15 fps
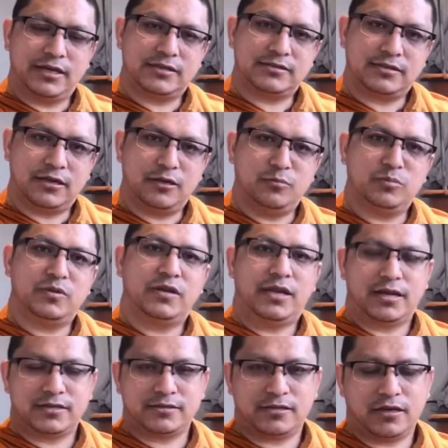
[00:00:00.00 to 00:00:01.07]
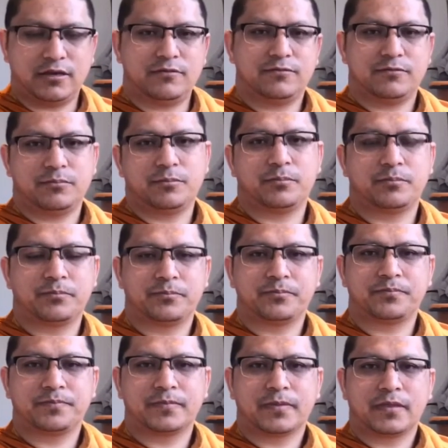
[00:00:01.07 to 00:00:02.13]
time, next life.
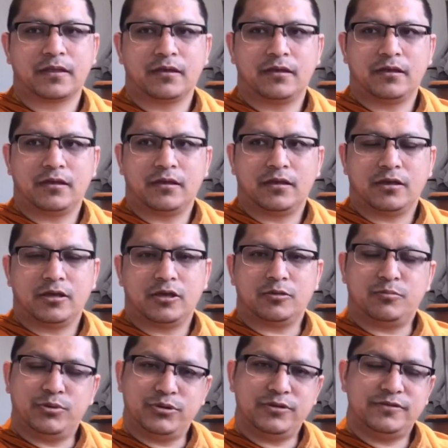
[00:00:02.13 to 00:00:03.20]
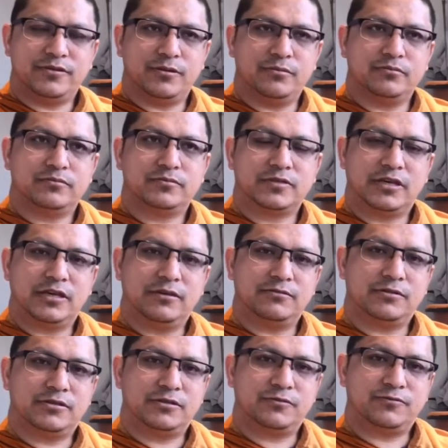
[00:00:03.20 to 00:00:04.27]
Buddhism
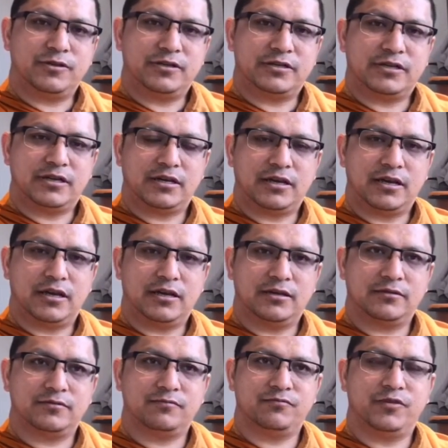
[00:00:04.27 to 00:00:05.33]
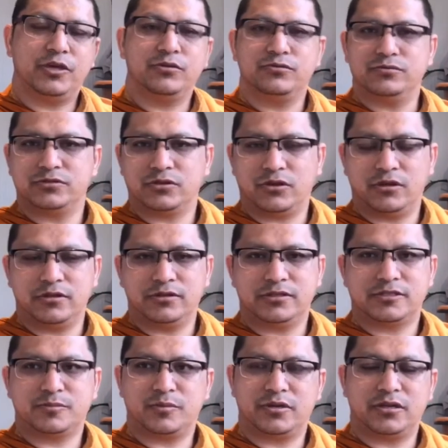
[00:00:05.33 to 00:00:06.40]
gave different views on the
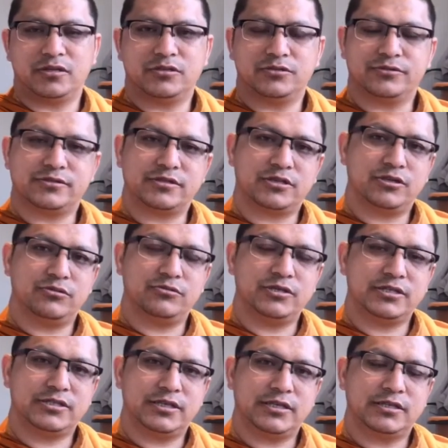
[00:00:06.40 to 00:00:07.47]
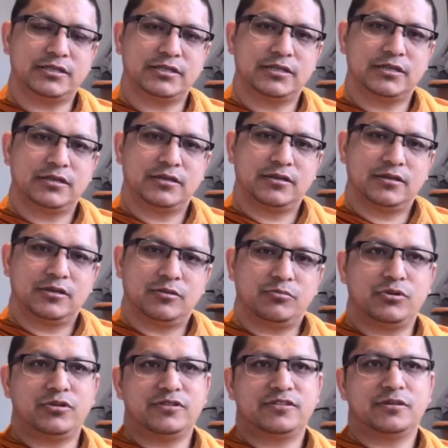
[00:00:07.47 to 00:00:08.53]
spiritual security.
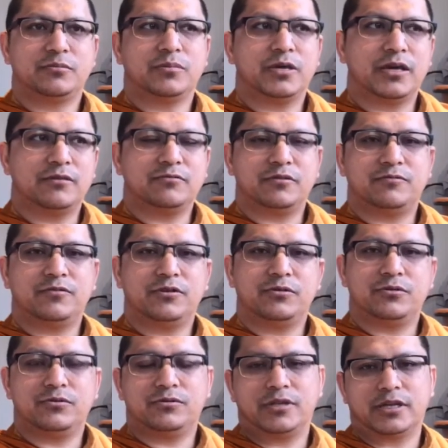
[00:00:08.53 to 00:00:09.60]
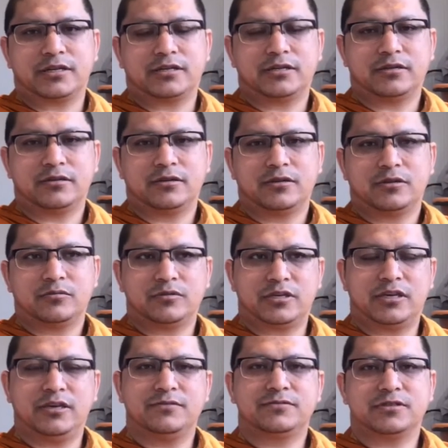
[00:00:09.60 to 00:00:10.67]
Buddhism gave a view that
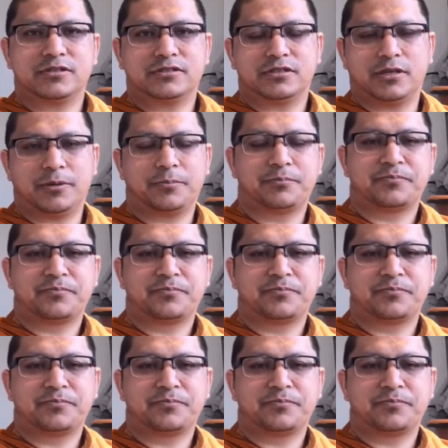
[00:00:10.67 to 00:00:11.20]
gives us a